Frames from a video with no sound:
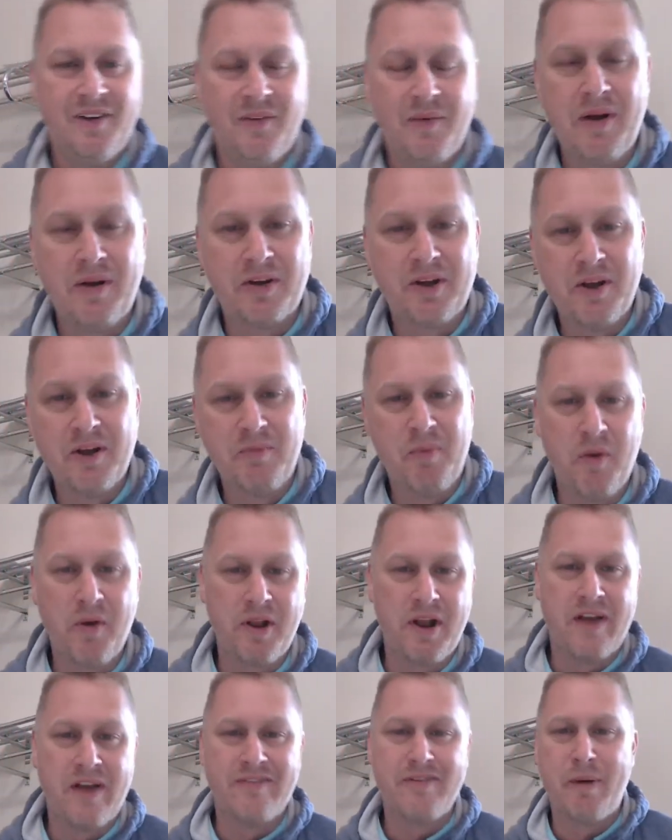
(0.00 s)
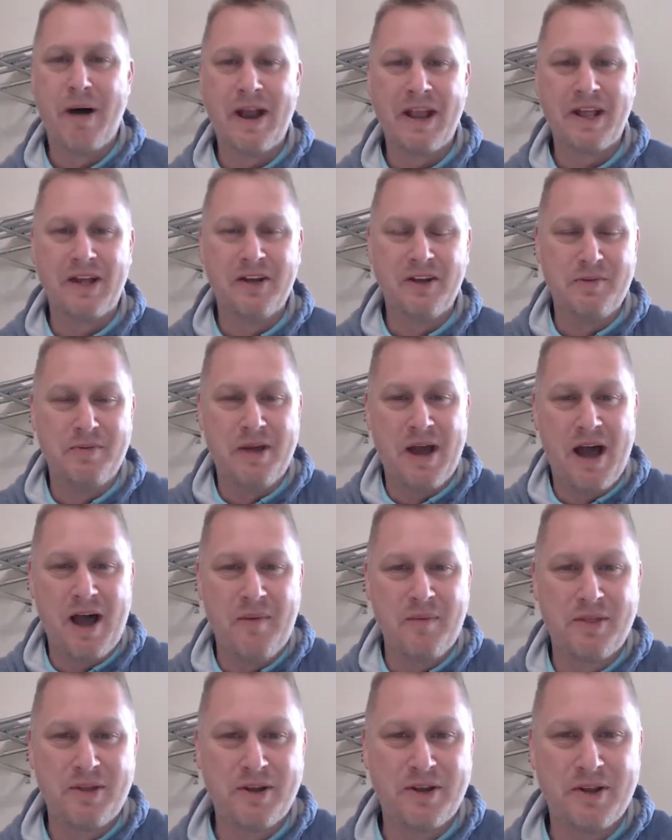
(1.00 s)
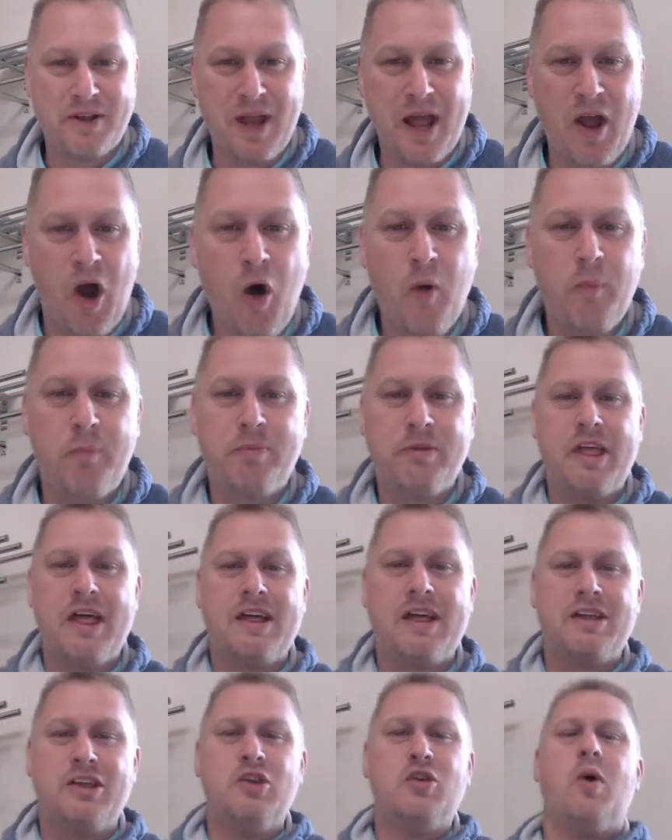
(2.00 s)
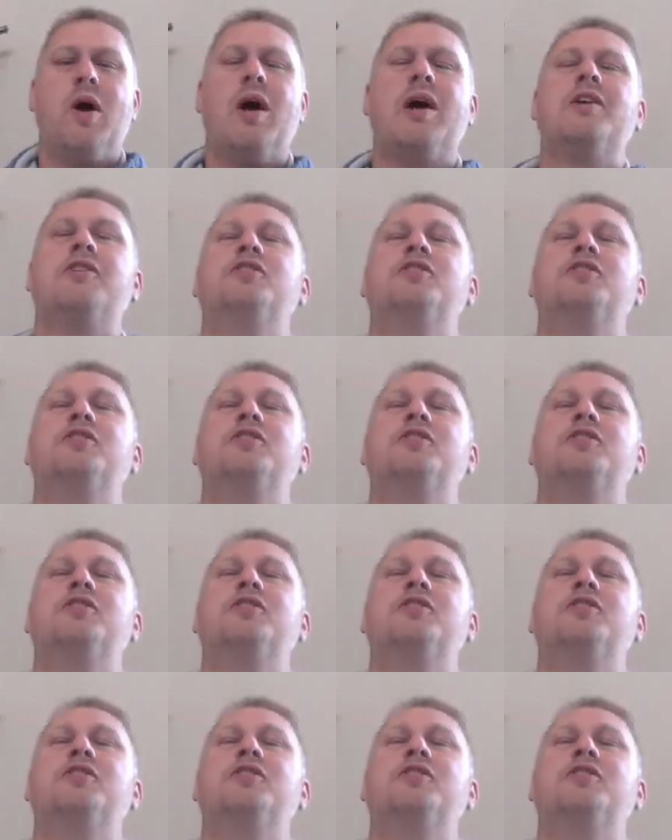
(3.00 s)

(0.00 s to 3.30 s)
Well, good morning, everybody. Good to be on with you today. Hope that you are